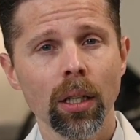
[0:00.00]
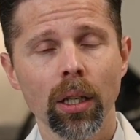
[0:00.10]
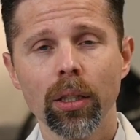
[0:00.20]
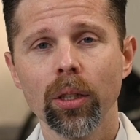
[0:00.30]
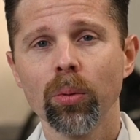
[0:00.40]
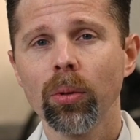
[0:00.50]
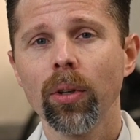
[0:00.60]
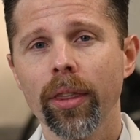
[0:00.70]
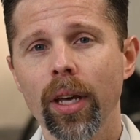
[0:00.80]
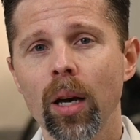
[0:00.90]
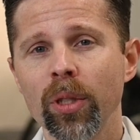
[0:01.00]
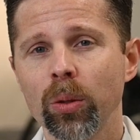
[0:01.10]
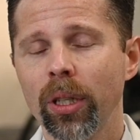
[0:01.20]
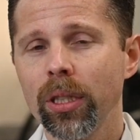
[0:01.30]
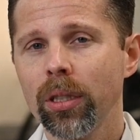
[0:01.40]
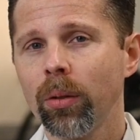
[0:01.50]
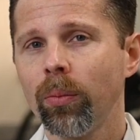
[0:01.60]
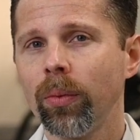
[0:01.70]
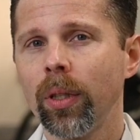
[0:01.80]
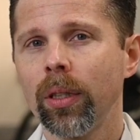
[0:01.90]
A good rule of thumb is once the
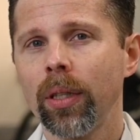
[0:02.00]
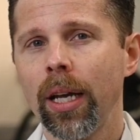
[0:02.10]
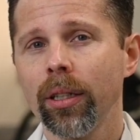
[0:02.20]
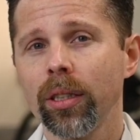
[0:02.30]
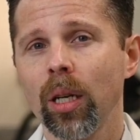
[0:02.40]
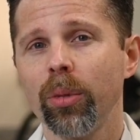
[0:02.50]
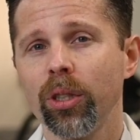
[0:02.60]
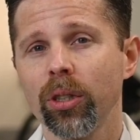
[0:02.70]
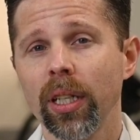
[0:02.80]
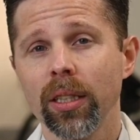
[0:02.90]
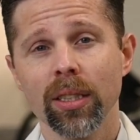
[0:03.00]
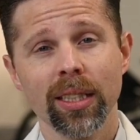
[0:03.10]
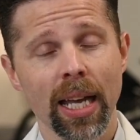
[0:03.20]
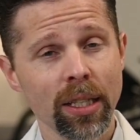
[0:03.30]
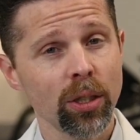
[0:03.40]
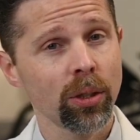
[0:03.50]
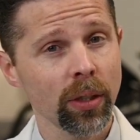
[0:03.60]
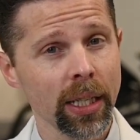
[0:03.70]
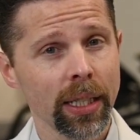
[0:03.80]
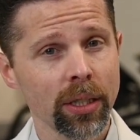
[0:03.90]
air temperature hits 10
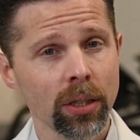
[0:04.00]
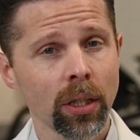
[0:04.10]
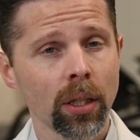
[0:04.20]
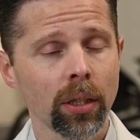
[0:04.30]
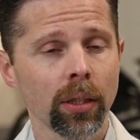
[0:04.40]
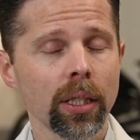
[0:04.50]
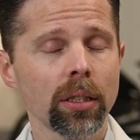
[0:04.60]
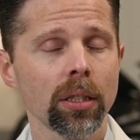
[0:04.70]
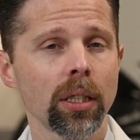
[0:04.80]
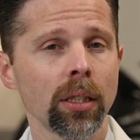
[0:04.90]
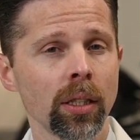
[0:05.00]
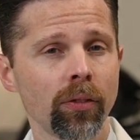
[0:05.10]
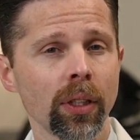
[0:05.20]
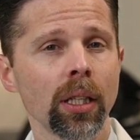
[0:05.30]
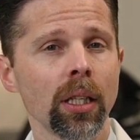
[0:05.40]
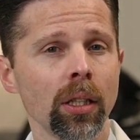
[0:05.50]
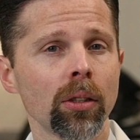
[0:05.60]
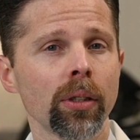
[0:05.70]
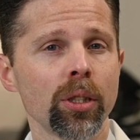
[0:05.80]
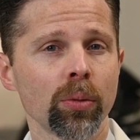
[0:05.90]
degrees, there is a significant
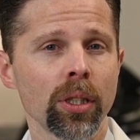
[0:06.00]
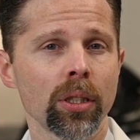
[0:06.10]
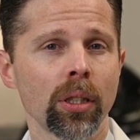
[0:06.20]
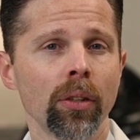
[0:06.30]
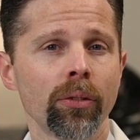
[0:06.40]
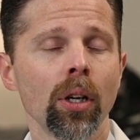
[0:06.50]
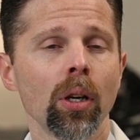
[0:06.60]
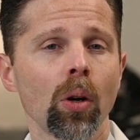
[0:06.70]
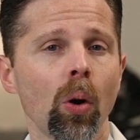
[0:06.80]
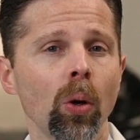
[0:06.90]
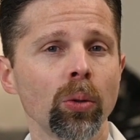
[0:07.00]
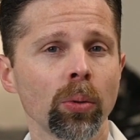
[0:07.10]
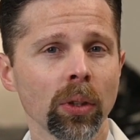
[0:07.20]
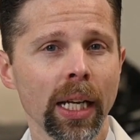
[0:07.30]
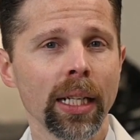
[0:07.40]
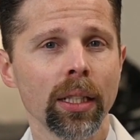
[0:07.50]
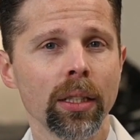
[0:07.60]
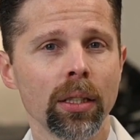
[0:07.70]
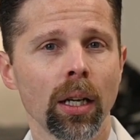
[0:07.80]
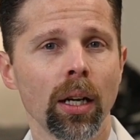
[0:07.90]
increased risk of cold
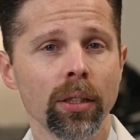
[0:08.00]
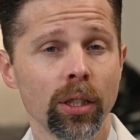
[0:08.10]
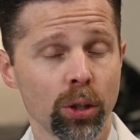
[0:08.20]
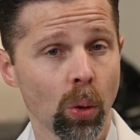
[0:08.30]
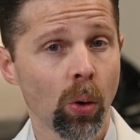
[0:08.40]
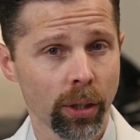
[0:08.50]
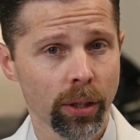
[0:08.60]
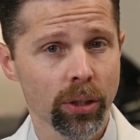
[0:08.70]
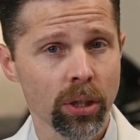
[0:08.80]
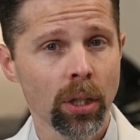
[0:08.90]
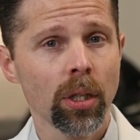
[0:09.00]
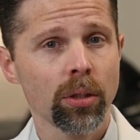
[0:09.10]
related uh, disorders.